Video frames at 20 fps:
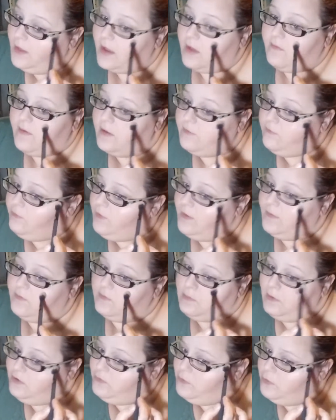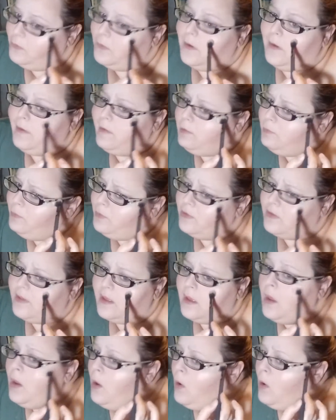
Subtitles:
I've had friends watch me do my makeup and they're like,